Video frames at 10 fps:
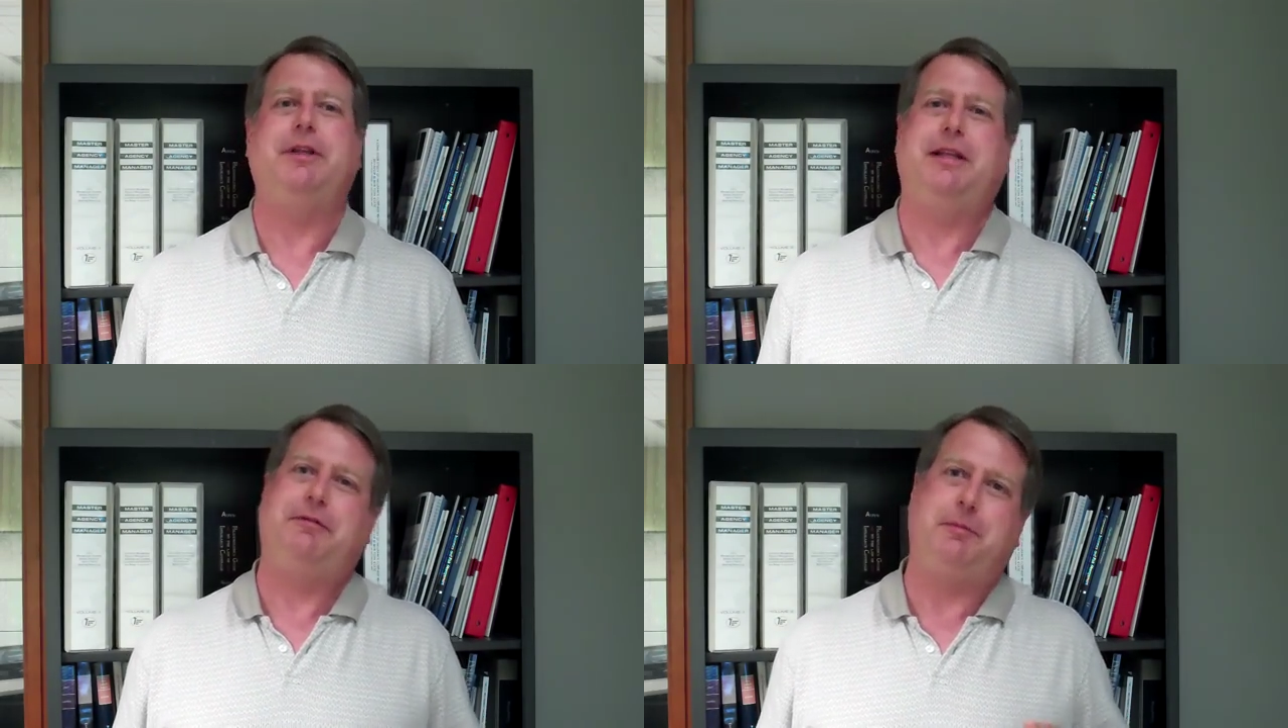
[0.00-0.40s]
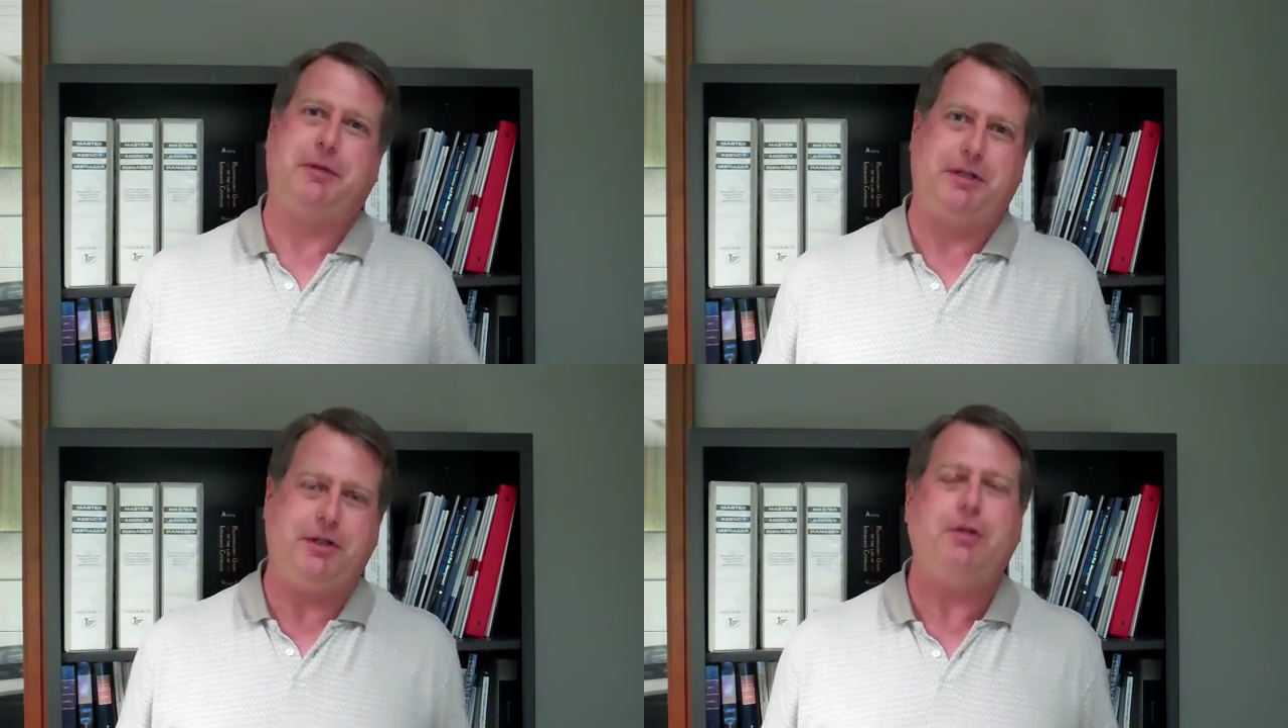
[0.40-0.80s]
Not
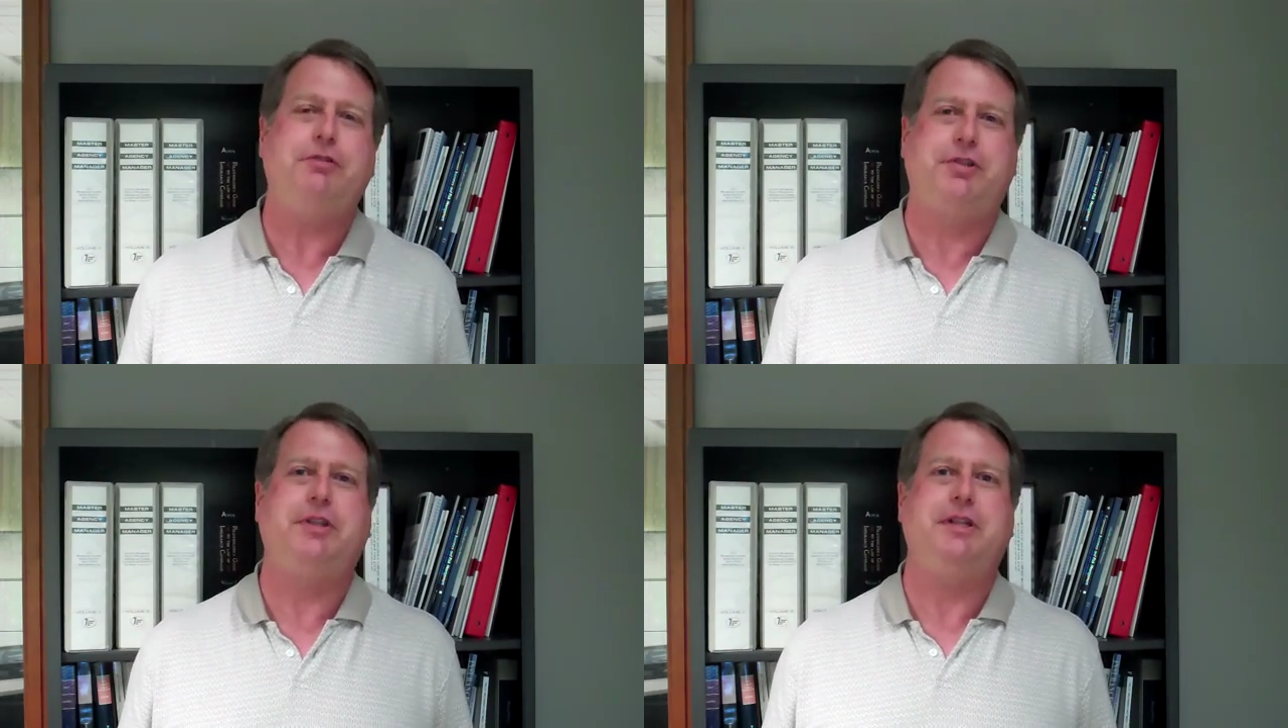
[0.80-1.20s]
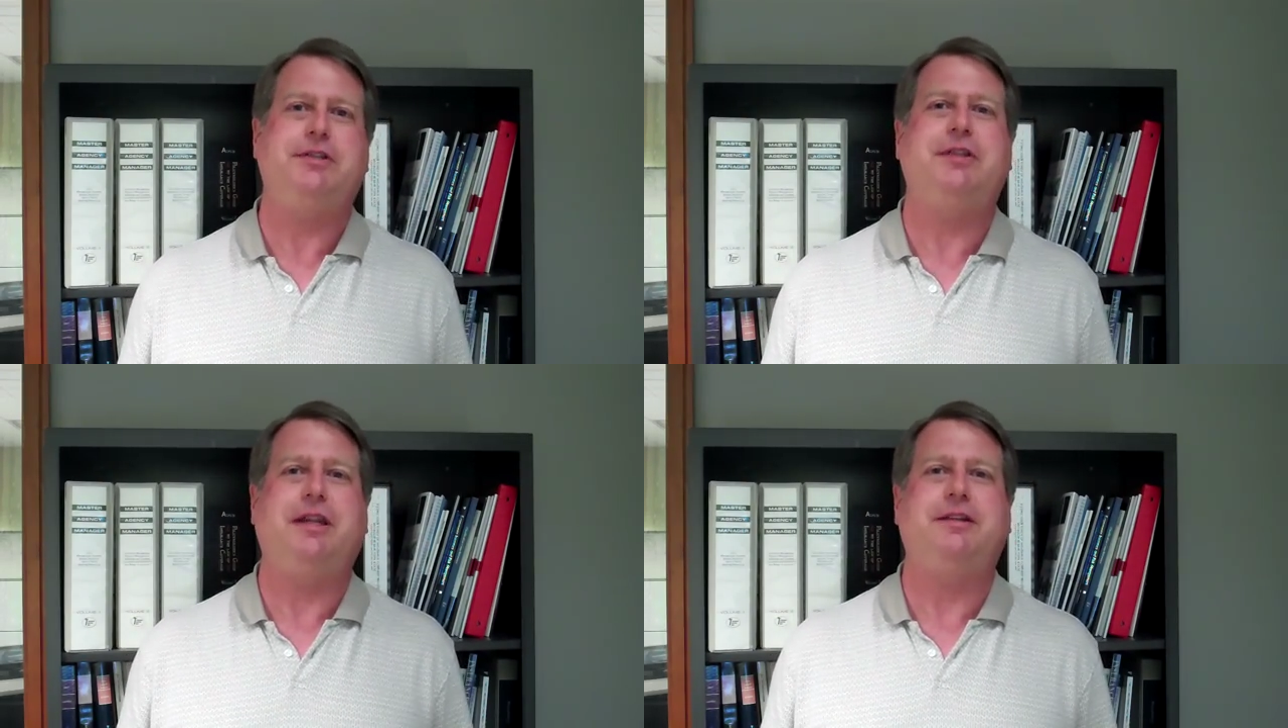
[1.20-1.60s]
everybody knows
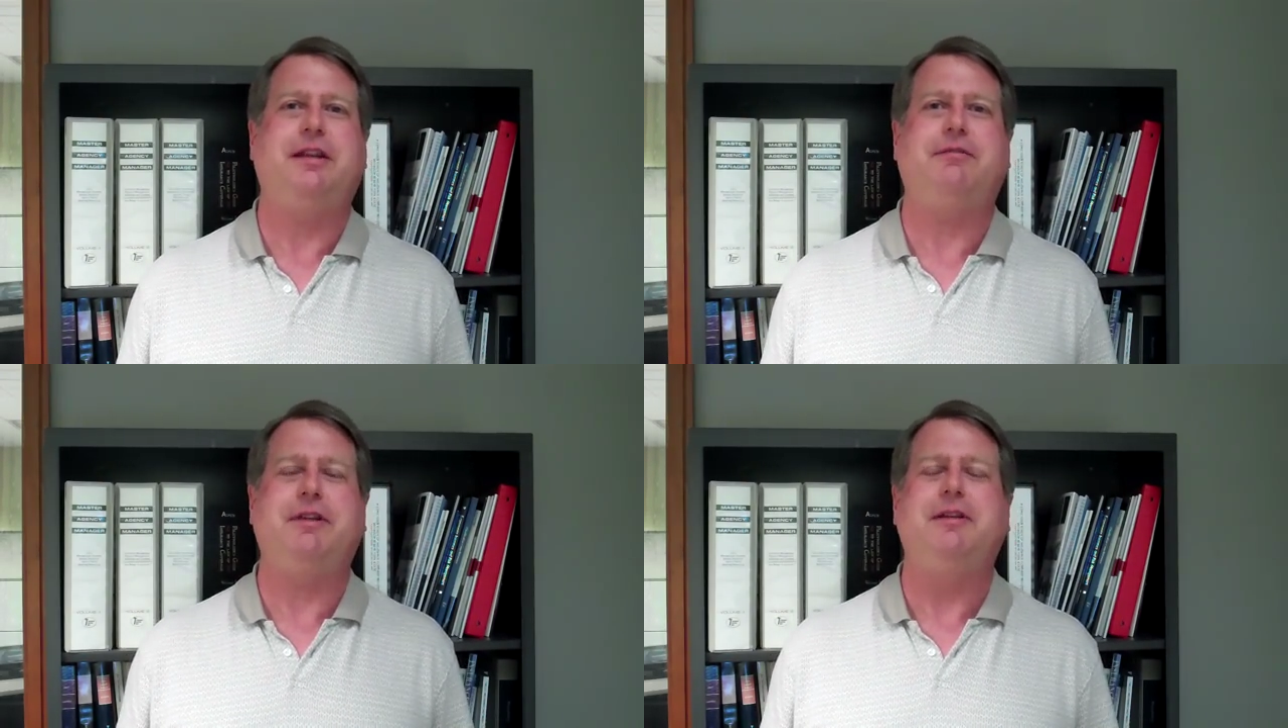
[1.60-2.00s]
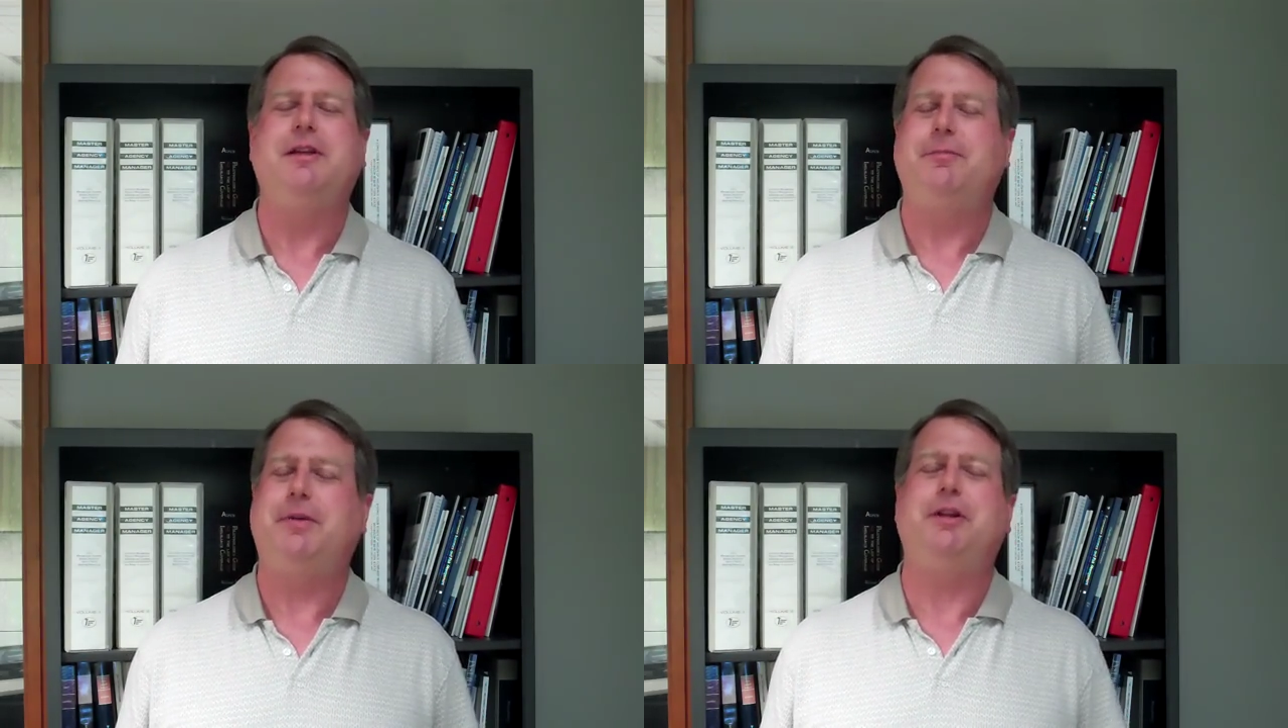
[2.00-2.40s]
this. Not
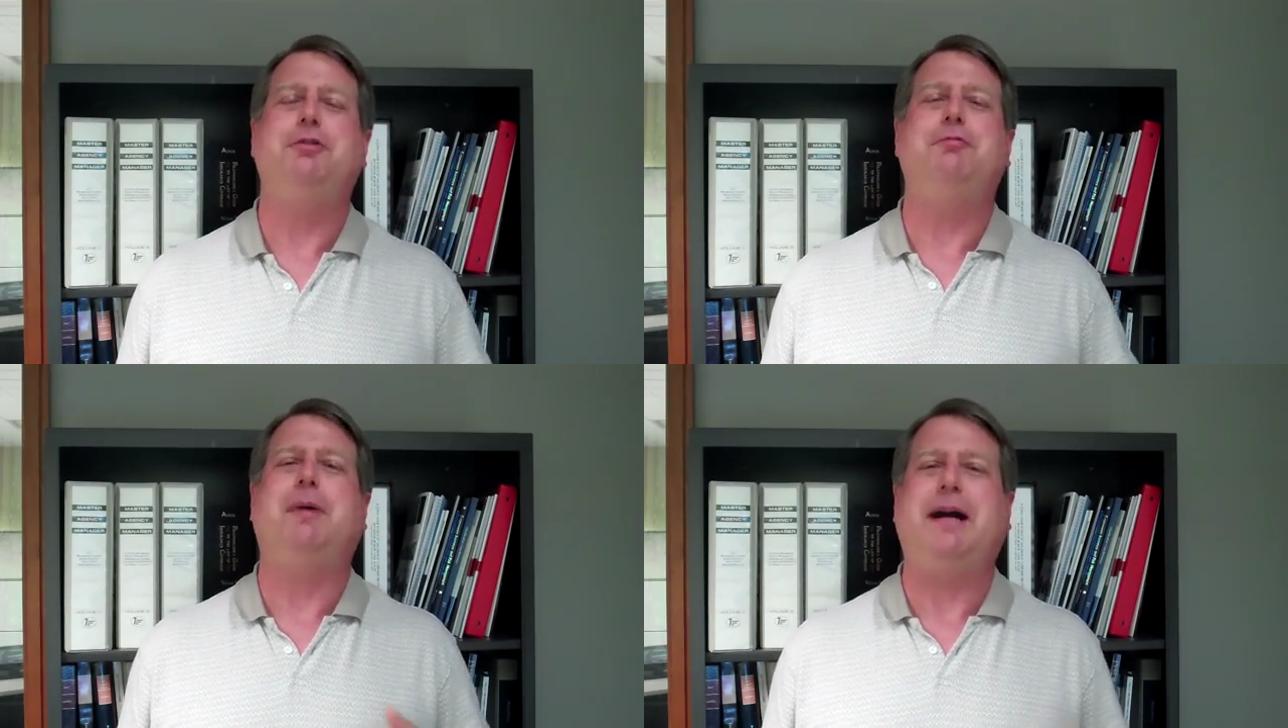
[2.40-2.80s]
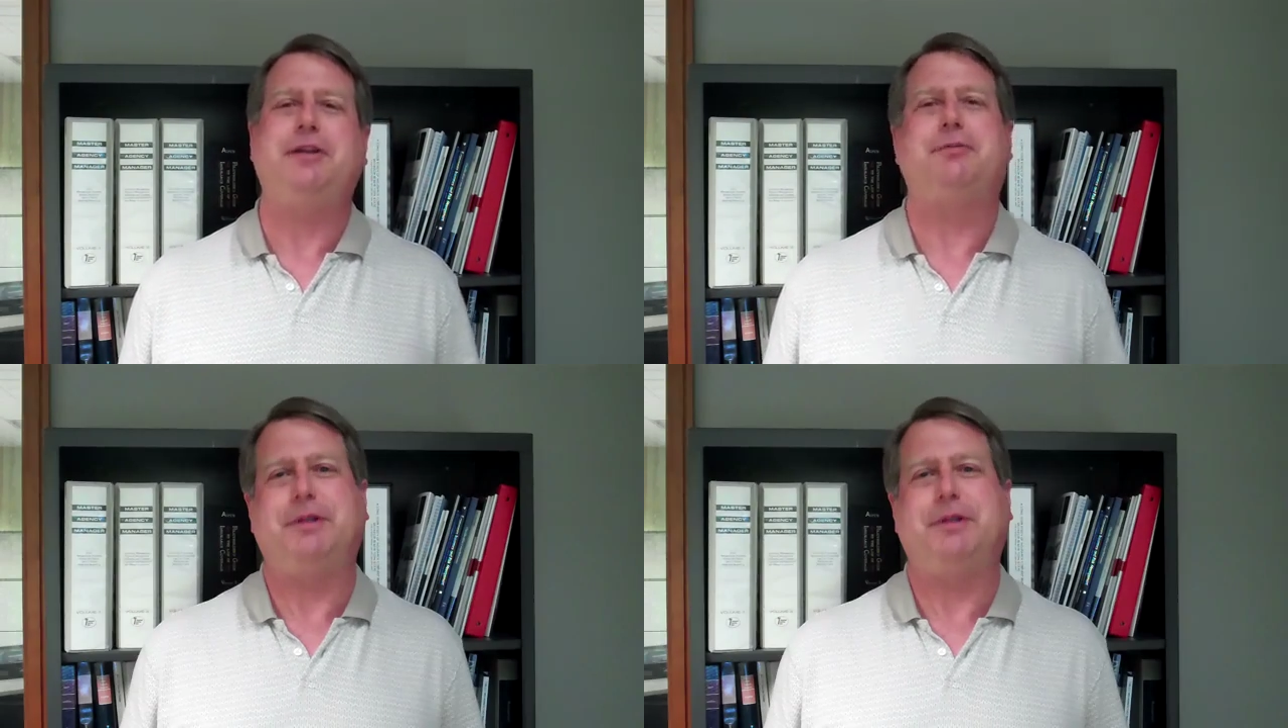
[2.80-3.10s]
everybody who buys,